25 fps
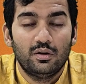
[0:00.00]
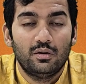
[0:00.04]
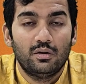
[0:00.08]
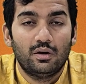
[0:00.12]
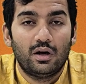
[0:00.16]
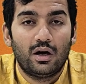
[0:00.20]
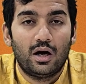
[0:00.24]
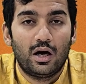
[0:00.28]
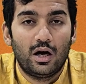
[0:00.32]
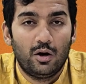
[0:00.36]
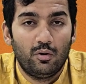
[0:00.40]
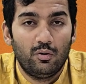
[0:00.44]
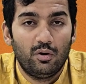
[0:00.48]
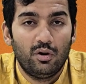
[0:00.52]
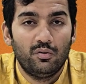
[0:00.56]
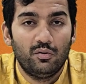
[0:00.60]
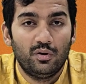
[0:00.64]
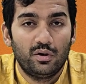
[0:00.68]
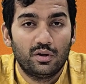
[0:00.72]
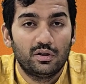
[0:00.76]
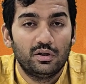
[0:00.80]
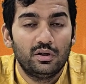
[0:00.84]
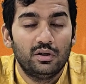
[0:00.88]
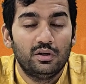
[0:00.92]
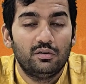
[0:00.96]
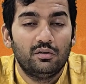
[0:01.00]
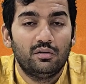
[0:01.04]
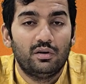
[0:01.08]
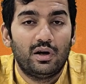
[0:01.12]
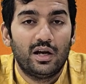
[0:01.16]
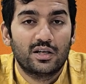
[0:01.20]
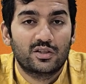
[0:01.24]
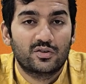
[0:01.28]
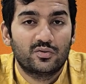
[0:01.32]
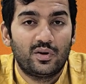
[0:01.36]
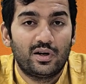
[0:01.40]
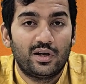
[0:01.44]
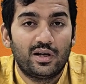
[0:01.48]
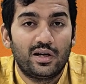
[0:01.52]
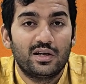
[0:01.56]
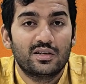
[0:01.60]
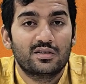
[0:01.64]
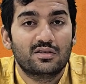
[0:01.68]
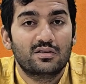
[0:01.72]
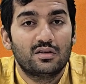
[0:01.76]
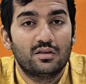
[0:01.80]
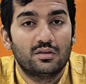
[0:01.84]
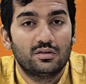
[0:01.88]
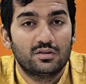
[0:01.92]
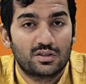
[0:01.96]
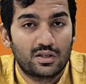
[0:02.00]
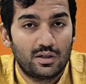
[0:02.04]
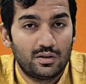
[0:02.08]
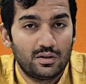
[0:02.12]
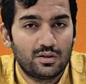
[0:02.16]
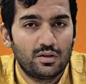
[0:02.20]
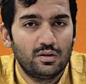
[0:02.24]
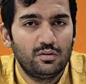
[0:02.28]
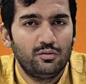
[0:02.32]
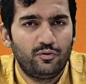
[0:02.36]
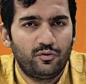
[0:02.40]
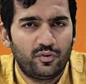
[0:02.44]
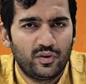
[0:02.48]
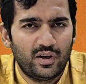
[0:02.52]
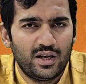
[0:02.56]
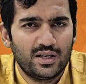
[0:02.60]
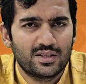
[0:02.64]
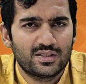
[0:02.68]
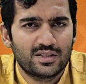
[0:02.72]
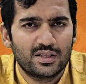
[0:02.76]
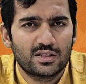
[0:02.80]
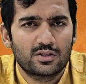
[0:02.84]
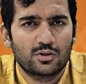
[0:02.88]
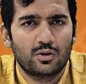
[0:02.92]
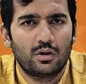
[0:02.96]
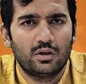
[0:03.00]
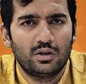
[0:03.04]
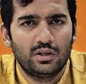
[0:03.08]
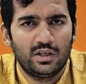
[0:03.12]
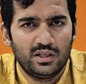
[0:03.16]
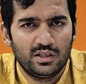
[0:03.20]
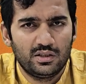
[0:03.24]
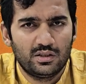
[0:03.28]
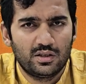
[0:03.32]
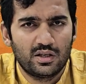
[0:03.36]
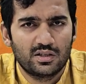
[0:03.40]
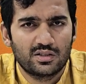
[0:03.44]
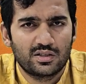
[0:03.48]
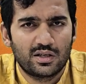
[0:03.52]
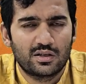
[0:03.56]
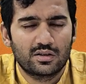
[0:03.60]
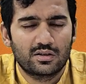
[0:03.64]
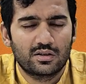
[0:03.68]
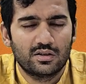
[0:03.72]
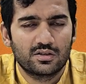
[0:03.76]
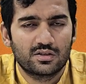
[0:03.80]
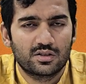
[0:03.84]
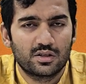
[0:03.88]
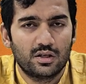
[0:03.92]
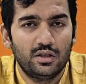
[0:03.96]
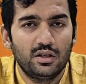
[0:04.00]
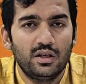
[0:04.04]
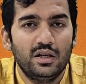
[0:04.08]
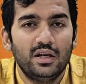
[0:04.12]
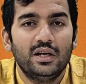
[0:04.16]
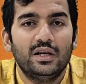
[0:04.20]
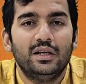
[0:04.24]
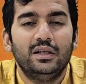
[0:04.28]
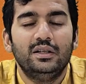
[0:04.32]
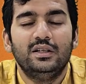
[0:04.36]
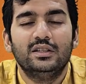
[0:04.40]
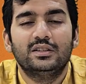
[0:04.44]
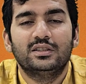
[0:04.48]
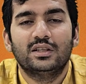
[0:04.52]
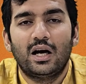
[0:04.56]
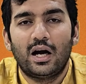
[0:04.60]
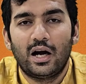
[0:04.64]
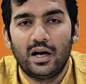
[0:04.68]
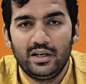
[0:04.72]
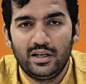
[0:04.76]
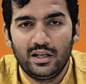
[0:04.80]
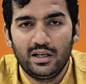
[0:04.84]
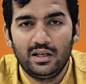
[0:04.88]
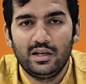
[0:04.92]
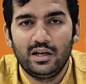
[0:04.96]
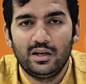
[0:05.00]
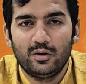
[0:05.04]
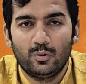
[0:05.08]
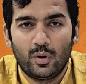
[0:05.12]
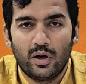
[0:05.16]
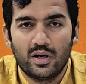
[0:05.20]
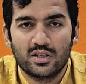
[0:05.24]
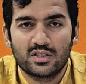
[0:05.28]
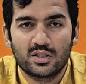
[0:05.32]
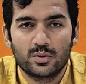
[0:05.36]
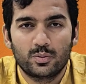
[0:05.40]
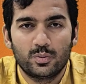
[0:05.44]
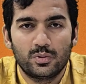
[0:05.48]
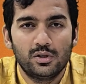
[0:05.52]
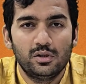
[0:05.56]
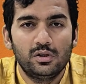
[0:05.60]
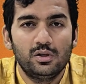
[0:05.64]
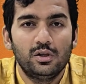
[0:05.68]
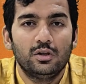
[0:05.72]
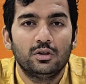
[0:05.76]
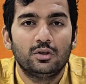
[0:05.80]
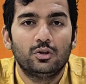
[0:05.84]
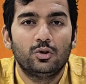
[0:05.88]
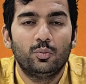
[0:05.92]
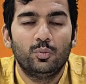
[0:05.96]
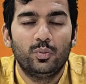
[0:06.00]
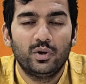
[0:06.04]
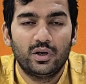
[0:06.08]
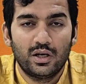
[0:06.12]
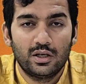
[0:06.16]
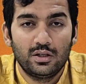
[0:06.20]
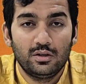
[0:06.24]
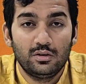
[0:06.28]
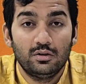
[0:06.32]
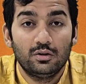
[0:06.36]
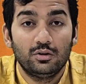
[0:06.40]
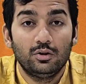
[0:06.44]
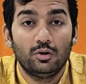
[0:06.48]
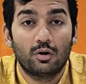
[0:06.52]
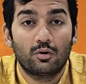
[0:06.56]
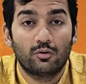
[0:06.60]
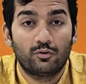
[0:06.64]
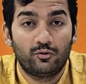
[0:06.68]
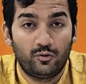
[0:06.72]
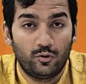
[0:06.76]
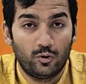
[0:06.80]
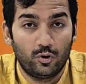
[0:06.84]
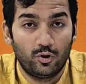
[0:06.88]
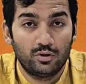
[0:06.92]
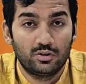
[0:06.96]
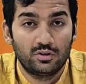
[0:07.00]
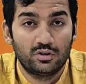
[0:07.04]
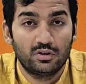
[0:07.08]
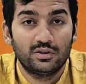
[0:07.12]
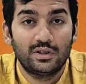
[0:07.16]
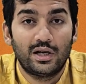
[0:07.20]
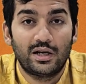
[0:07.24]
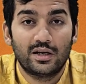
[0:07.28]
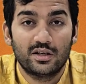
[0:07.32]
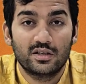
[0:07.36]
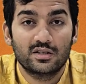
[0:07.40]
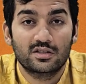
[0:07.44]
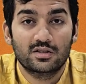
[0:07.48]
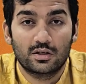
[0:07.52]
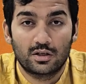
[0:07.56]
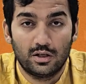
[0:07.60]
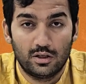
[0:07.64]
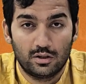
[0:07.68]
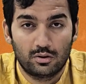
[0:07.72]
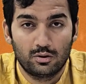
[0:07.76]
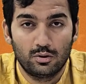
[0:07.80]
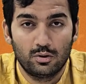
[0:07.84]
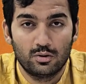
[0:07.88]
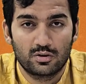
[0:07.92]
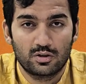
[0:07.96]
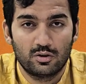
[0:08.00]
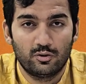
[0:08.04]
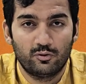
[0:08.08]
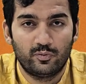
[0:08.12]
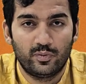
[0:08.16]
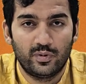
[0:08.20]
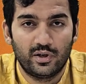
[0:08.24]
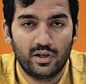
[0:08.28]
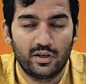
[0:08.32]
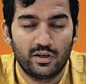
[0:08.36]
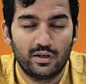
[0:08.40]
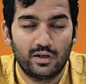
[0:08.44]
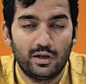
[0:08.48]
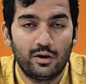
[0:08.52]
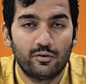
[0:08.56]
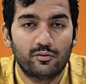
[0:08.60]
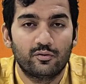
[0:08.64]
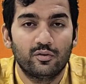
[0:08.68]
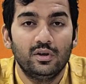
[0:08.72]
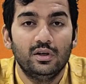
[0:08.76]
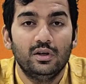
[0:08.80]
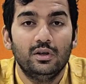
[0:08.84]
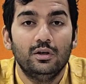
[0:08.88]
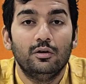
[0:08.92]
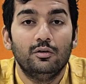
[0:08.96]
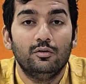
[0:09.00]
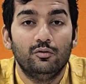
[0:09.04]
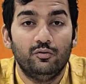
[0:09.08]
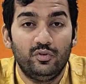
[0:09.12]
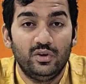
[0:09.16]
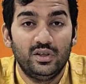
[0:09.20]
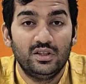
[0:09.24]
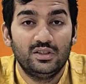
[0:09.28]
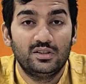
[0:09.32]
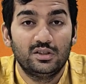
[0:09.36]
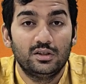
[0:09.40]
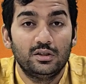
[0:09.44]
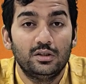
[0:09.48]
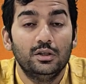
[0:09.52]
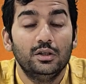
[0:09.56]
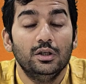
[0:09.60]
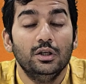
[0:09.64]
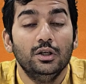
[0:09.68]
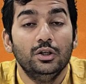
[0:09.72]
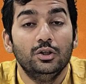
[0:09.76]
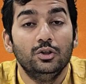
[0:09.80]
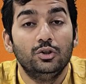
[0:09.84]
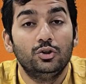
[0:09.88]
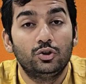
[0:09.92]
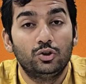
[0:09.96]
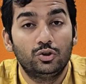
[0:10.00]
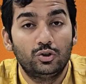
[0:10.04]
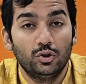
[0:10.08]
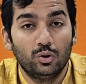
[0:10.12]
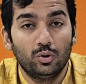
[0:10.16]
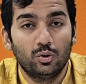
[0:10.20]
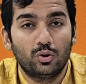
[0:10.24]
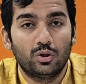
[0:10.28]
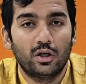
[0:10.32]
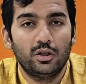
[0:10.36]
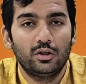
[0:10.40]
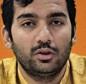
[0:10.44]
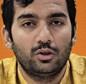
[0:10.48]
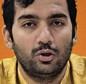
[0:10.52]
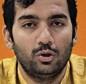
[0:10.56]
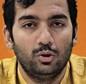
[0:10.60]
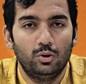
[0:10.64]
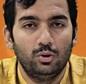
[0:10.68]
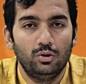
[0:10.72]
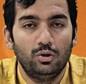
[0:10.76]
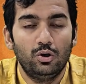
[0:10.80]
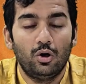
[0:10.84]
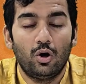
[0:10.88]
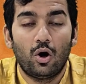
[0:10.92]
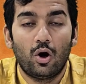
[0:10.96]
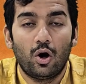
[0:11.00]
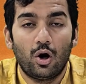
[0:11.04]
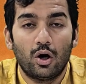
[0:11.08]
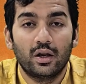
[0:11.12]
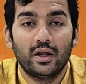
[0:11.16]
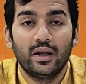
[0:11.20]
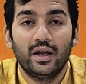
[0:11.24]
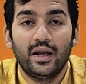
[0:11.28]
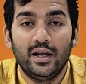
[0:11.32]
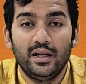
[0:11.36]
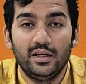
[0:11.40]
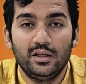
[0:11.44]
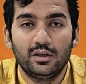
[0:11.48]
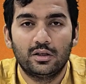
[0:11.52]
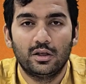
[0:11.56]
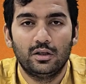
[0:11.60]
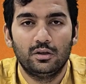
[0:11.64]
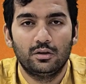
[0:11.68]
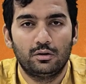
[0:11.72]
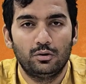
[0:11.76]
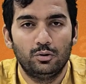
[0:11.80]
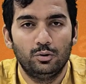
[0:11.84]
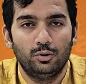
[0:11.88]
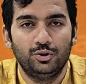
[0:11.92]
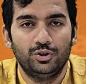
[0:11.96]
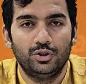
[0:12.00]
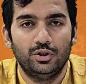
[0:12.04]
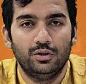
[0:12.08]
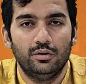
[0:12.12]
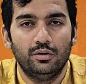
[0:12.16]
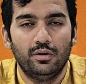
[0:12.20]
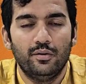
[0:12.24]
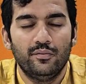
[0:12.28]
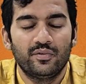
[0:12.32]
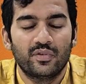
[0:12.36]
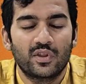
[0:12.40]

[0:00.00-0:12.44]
However, as far as certain phrases or linkers are concerned, it is ideally advisable to begin your 4th, that is conclusive paragraph, with to conclude or in conclusion.